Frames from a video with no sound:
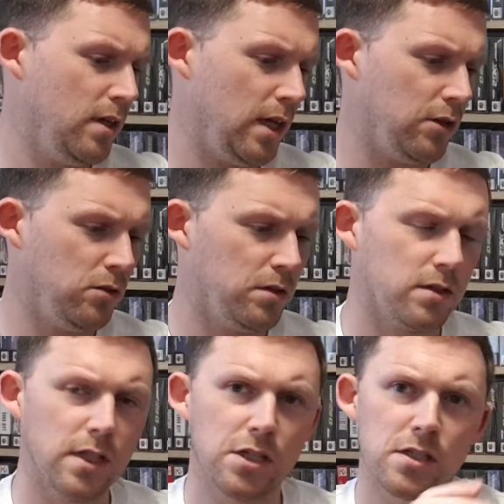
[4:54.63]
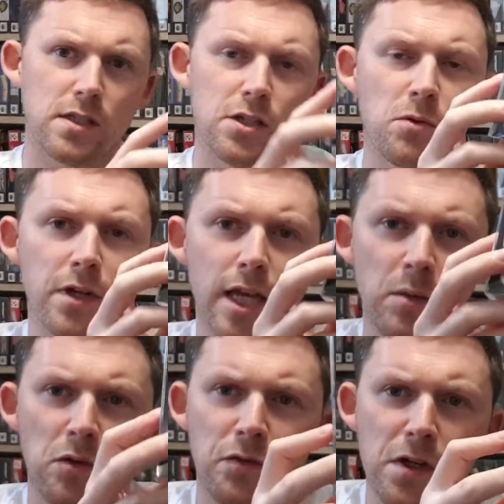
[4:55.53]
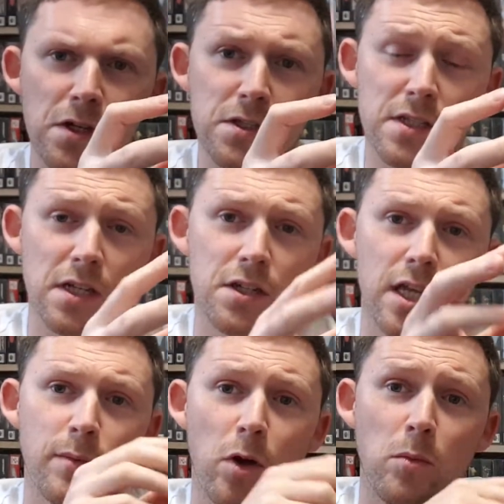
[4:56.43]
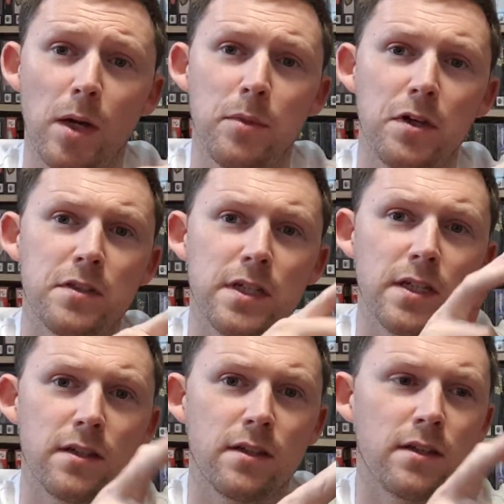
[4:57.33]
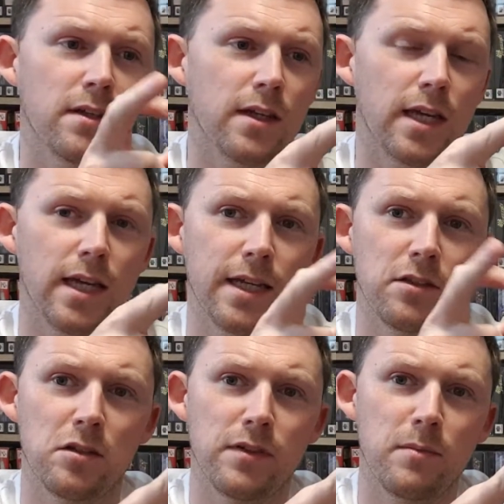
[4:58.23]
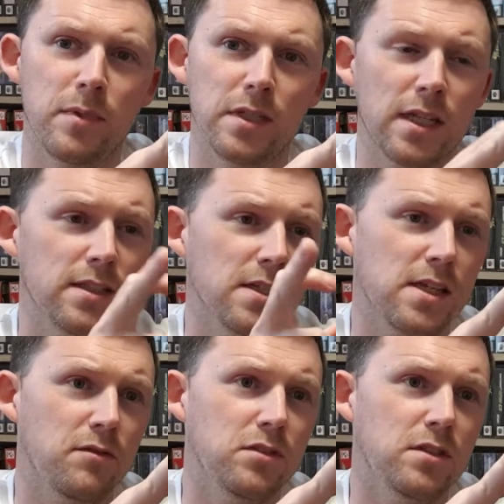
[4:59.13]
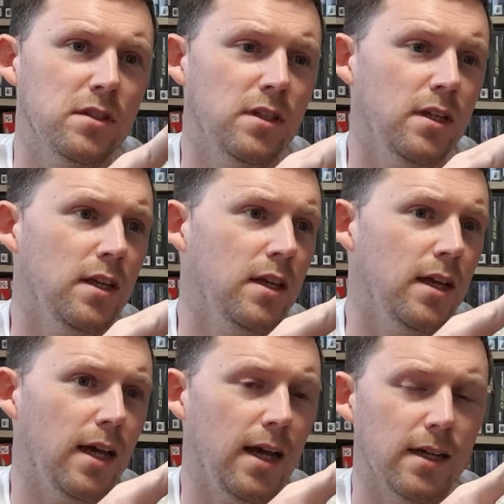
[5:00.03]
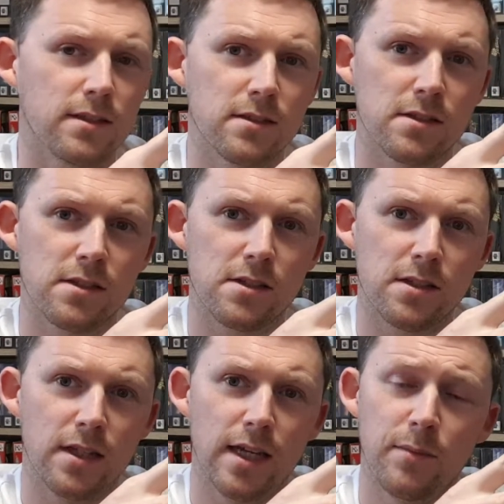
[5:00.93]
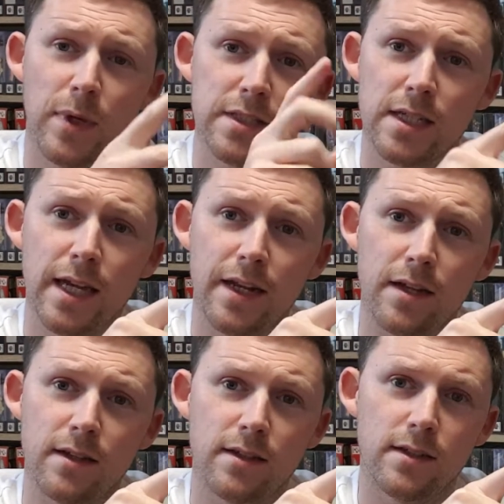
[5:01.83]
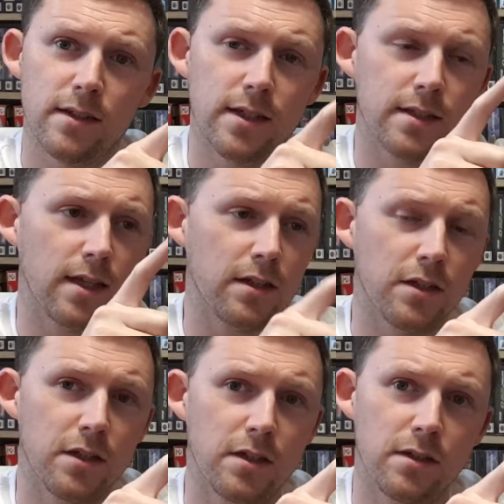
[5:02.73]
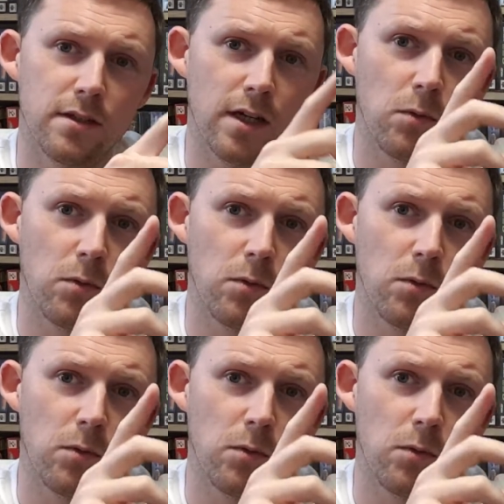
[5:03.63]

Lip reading: I know this one came out first. This actually came out on my birthday in November '97. and I didn't get it that year. I